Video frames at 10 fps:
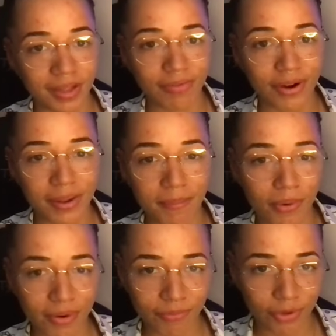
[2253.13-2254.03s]
it's very
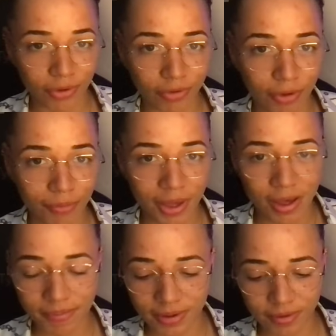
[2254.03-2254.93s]
important for your soul
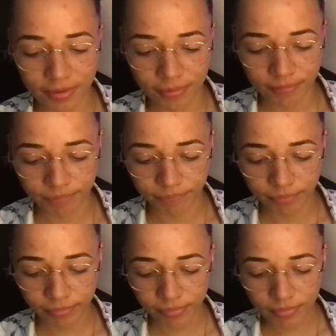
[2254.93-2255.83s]
purpose.
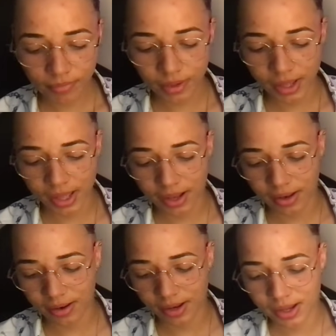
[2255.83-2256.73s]

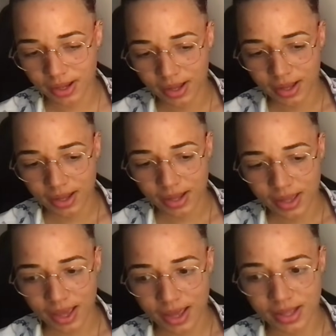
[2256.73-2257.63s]
And
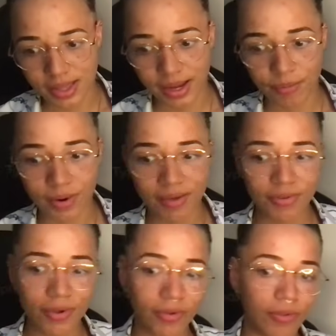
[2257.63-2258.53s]
yeah, it's like whatever
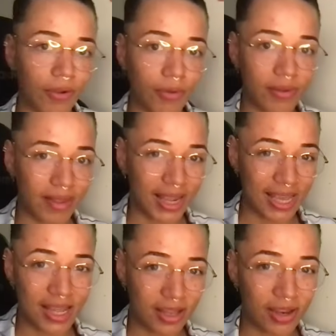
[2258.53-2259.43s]
your soul is like
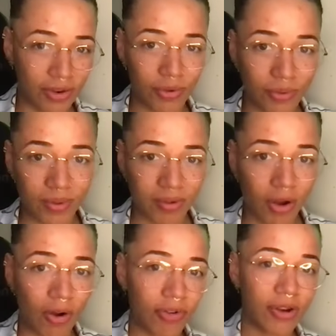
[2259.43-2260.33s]
here to do is
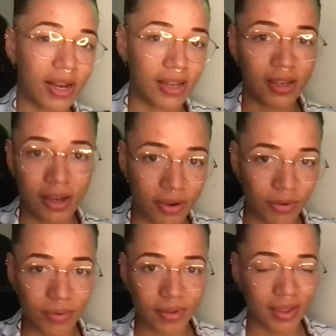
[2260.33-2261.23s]
contracted to
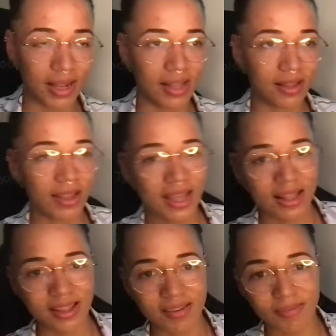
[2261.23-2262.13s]
do. It's like there's
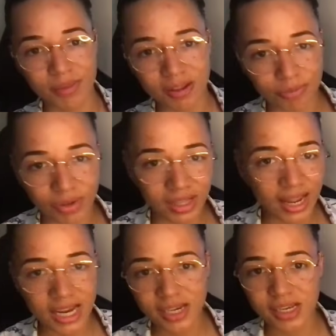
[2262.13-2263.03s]
this this
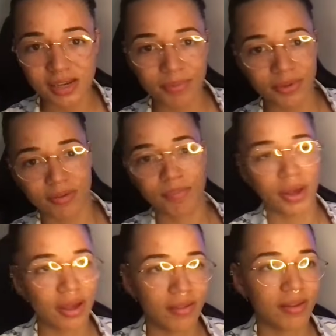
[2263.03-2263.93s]
relationship or this
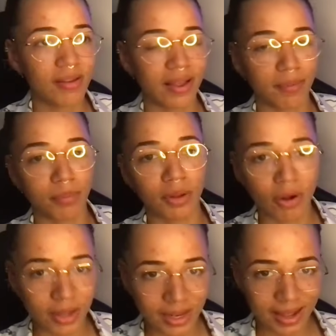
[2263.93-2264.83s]
person is like
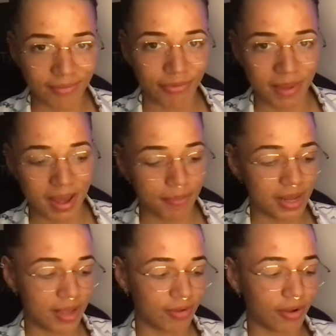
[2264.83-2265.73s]
blocking that from
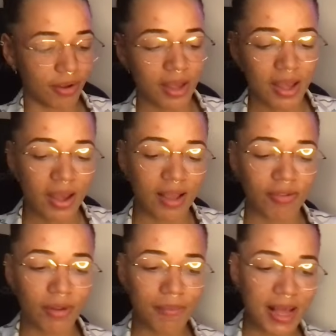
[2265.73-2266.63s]
happening. So
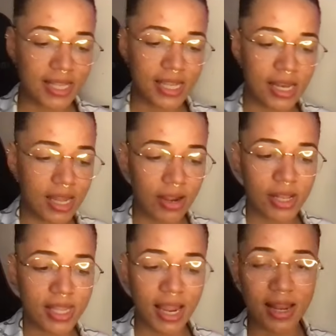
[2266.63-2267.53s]
it's not about sitting here
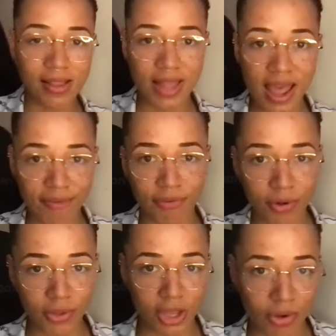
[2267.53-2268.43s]
and saying it's their
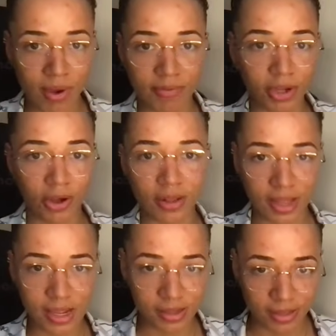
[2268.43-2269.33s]
fault that you haven't got
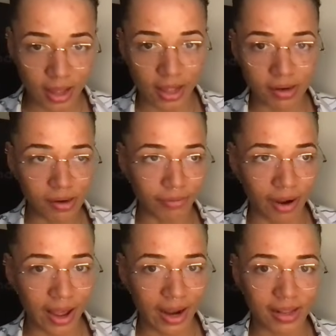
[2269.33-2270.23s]
things done,
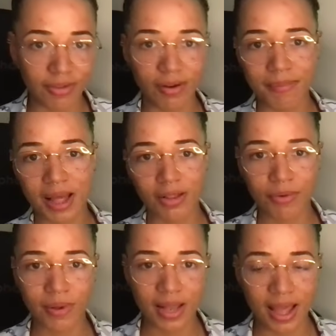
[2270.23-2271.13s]
right? It's not about
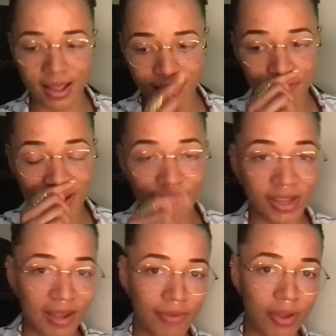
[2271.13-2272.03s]
doing that. It's about
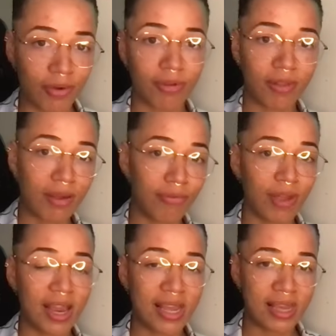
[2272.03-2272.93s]
forgiving yourself for
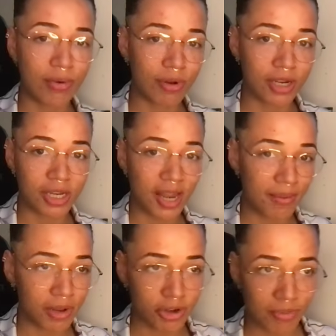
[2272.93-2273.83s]
any guilt and
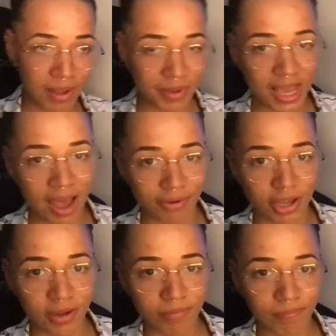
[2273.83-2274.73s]
shame that you may be
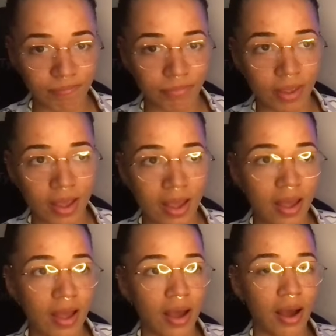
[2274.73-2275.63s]
carrying
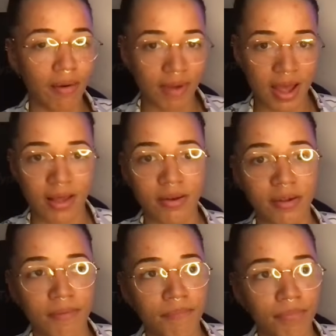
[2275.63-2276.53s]
around
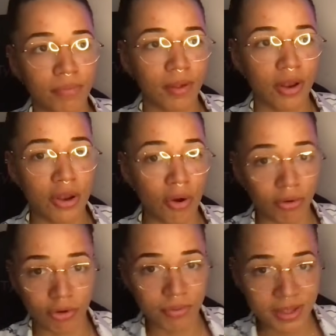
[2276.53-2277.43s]

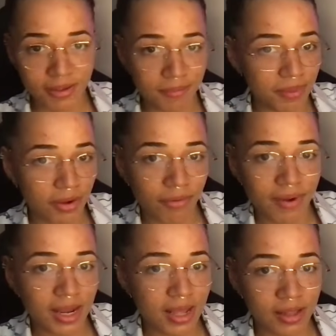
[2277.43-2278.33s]
not doing something
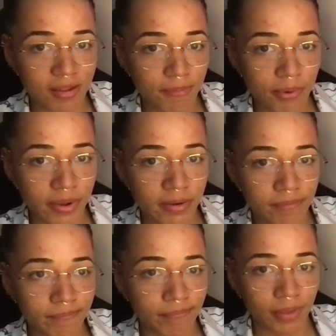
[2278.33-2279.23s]
already at this point,
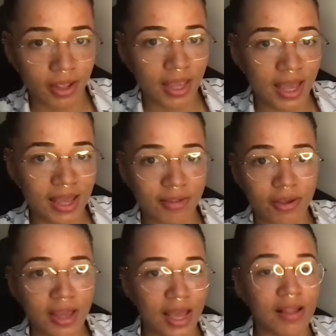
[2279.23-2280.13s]
okay, it's
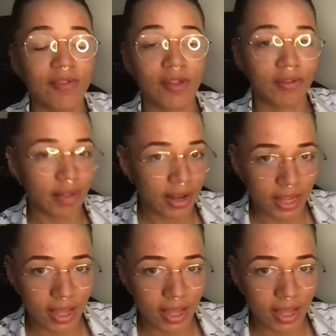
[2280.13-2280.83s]
okay to start